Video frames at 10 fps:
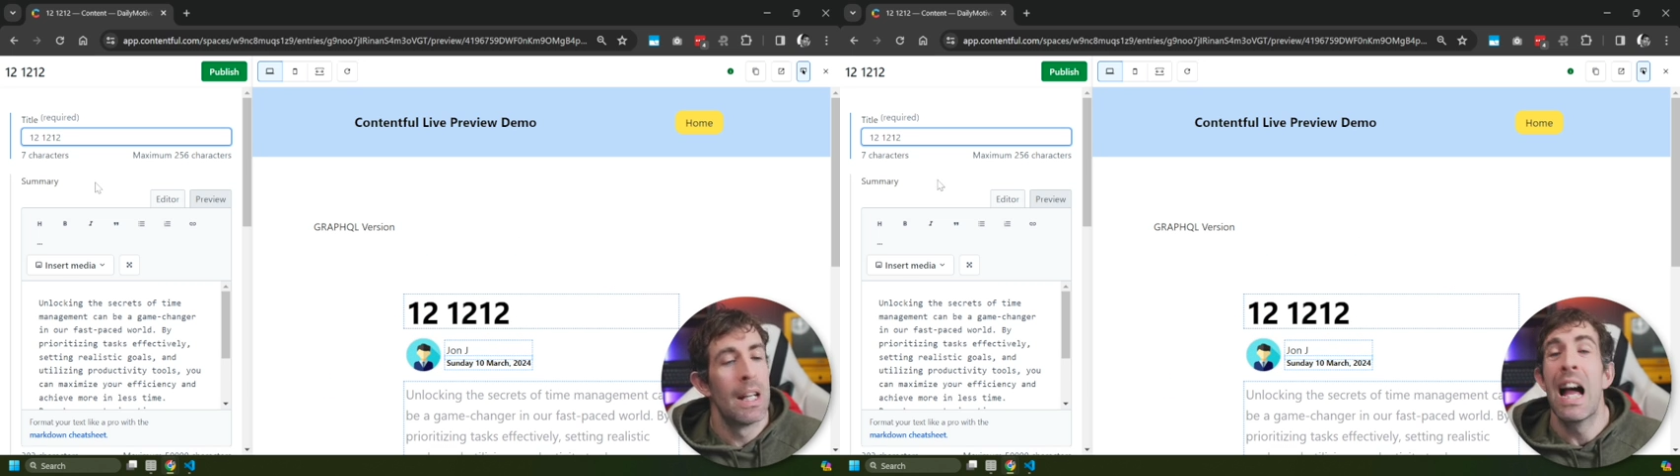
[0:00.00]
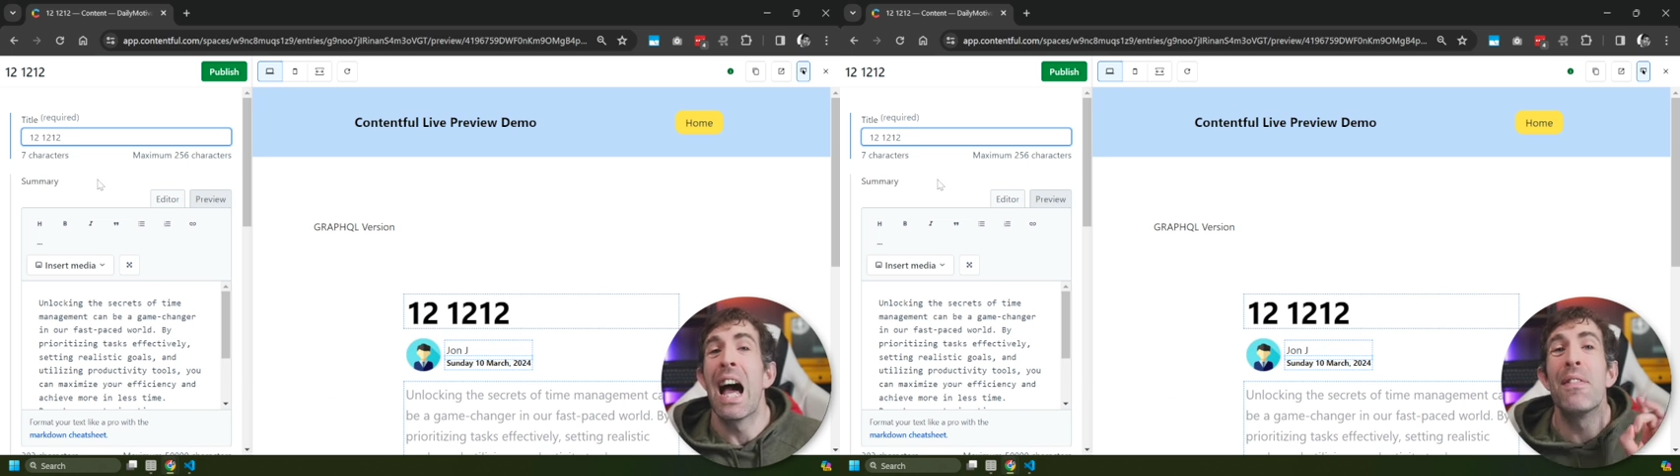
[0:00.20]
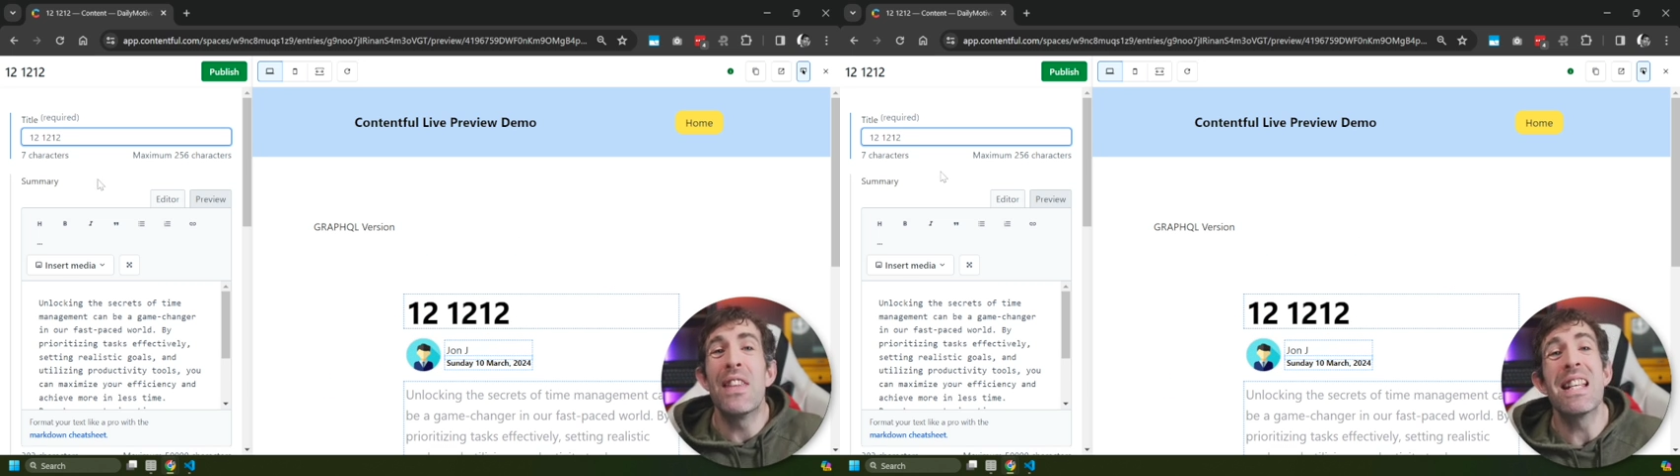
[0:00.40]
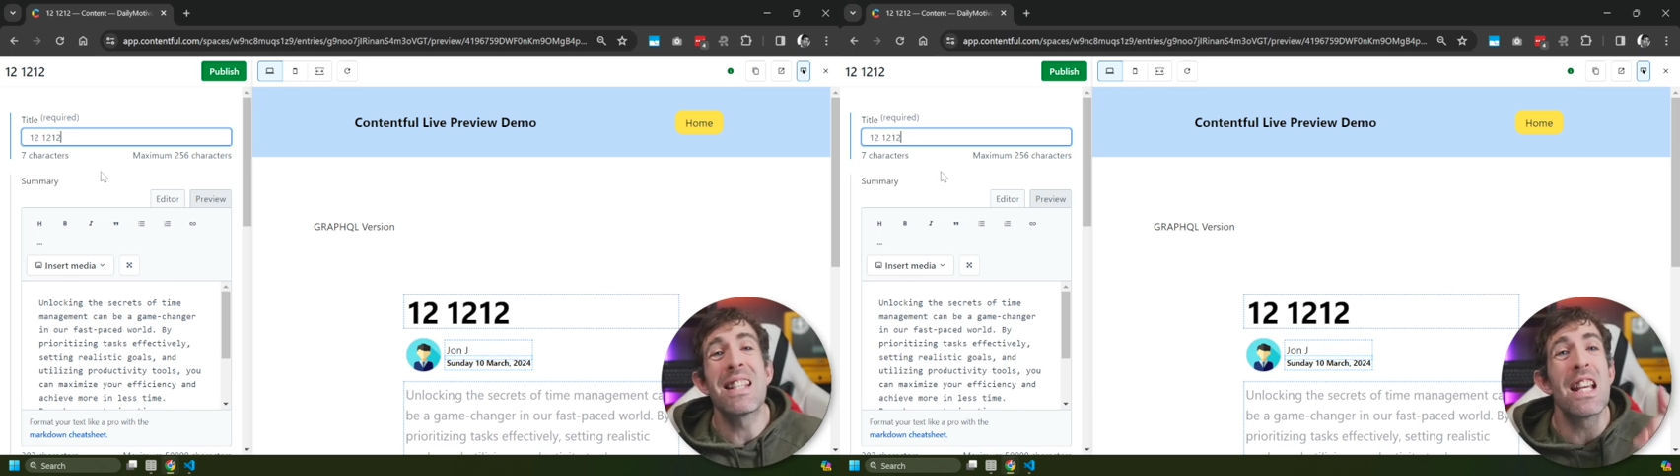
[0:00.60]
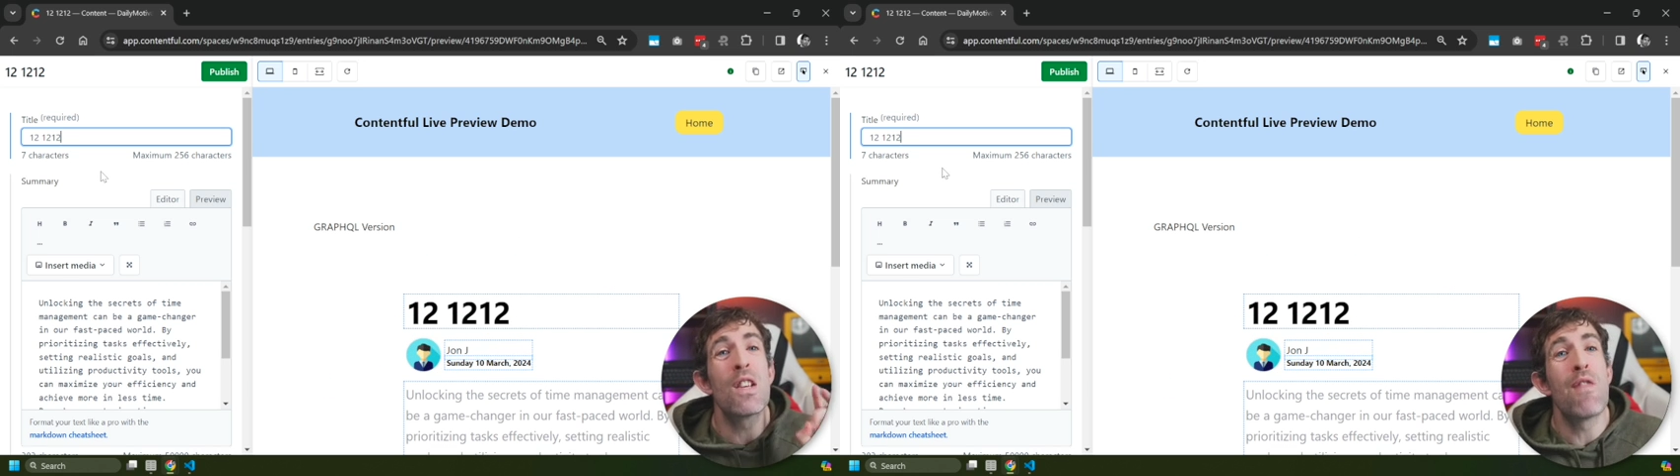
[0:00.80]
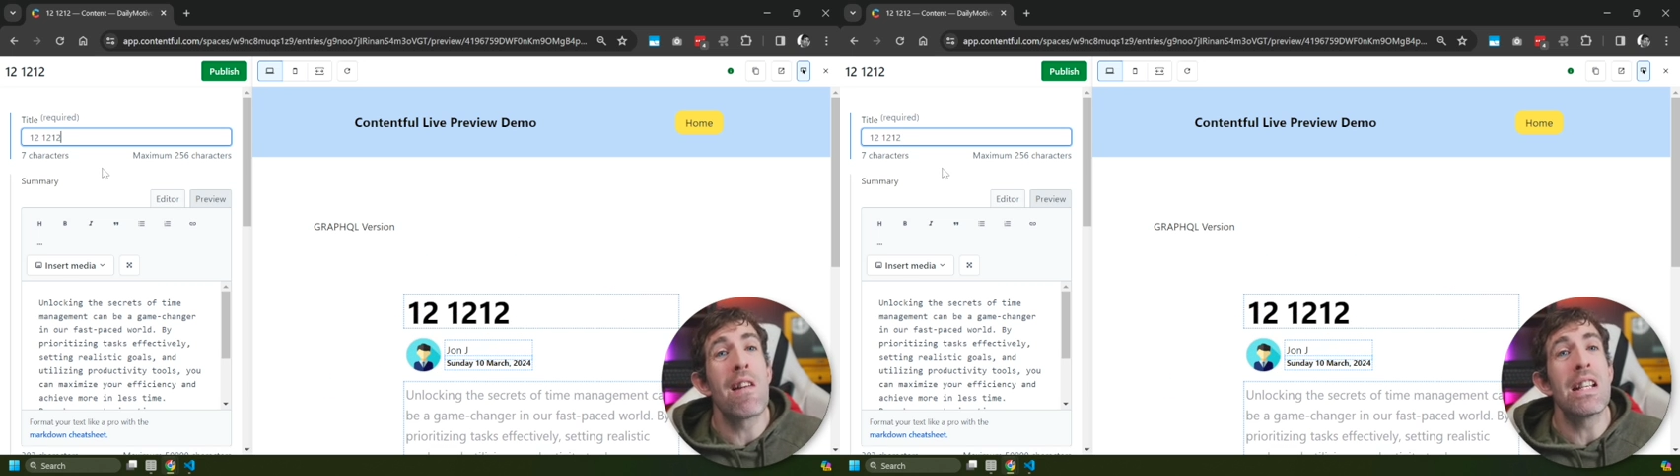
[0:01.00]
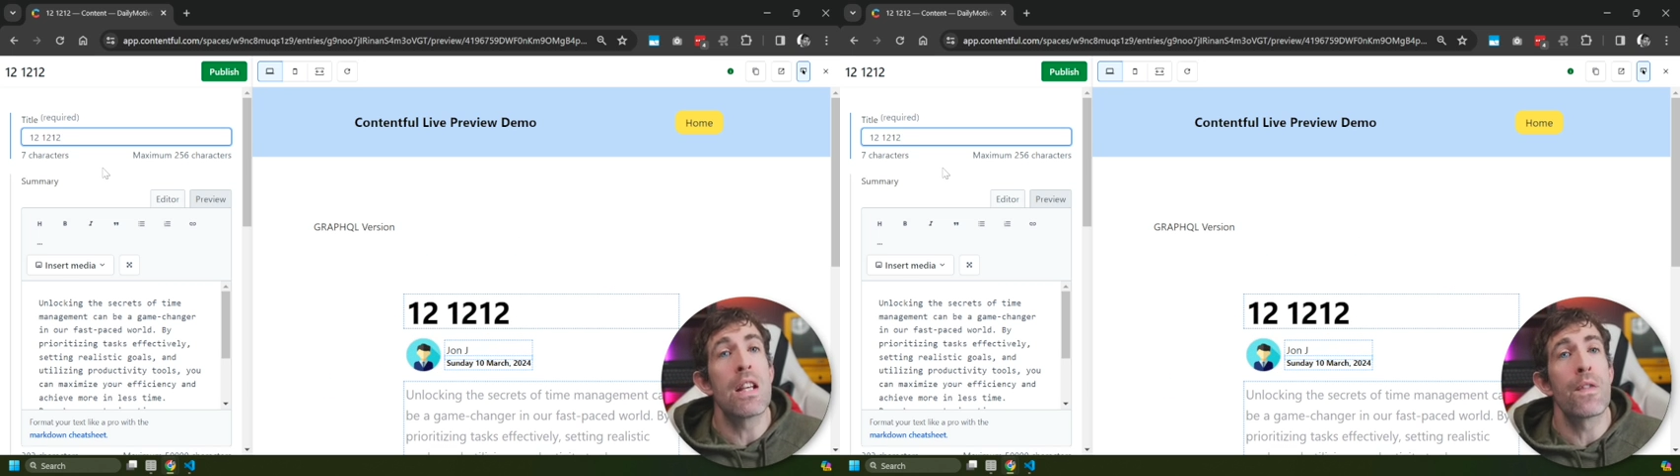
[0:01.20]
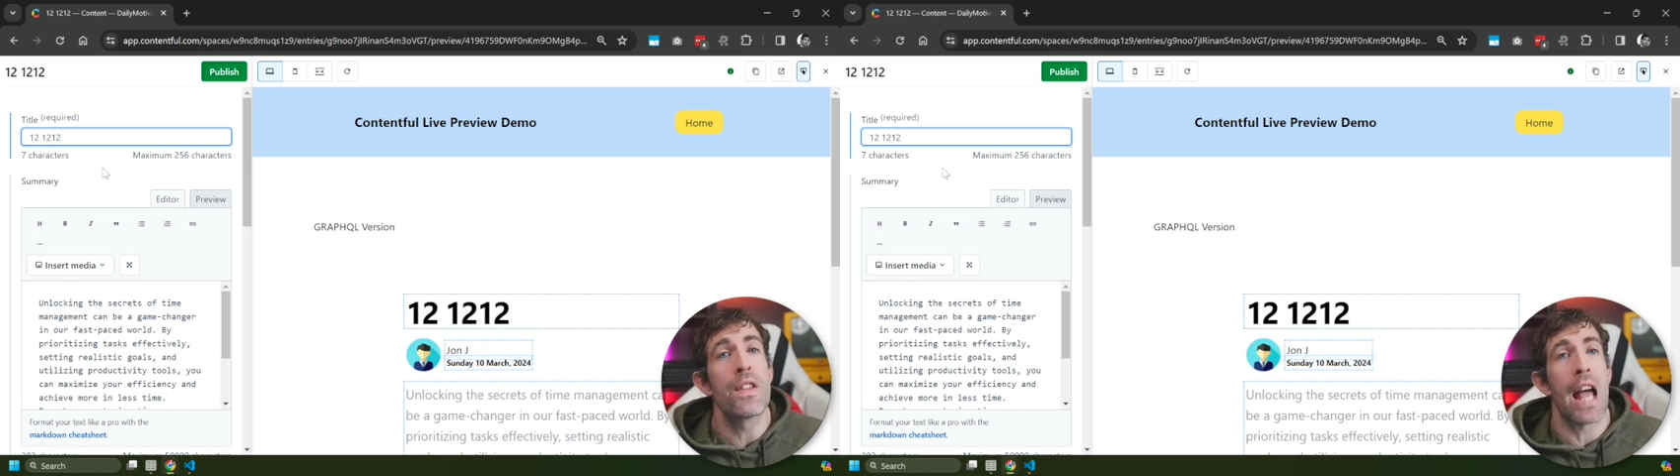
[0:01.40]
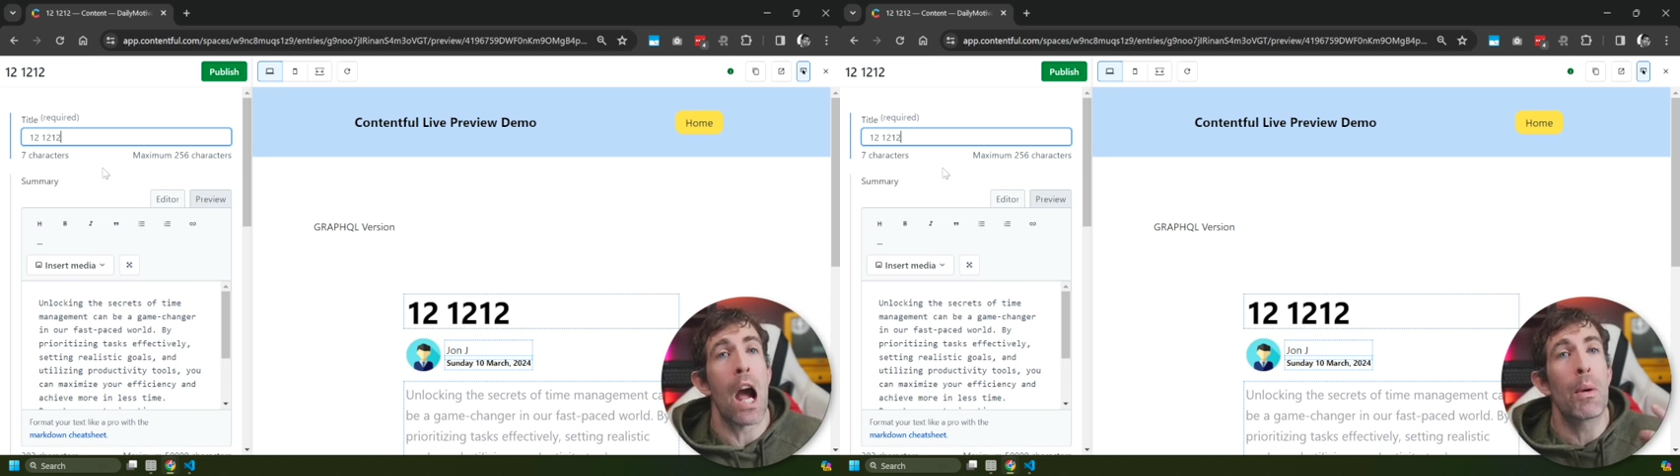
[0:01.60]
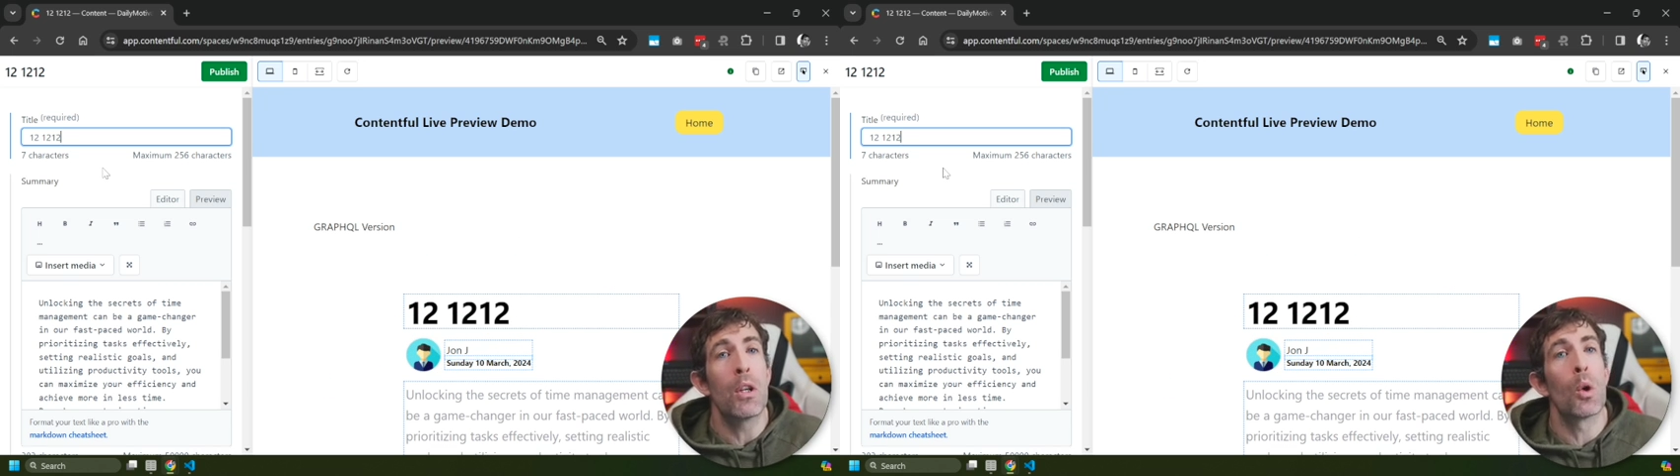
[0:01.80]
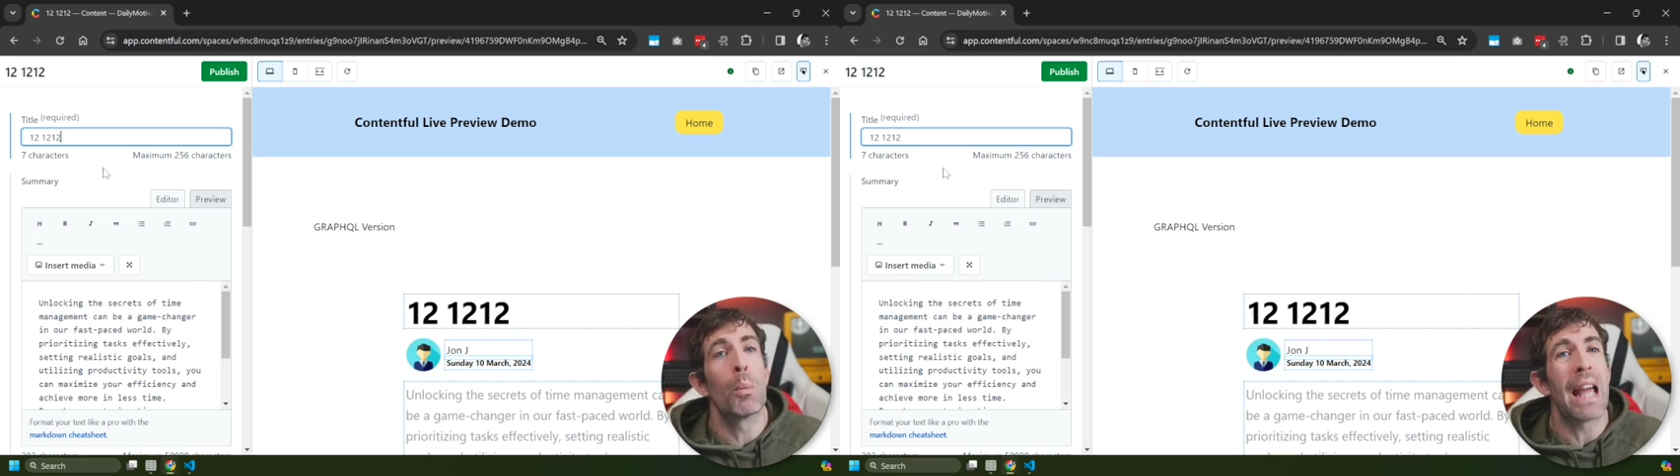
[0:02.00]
And this is very different to how we normally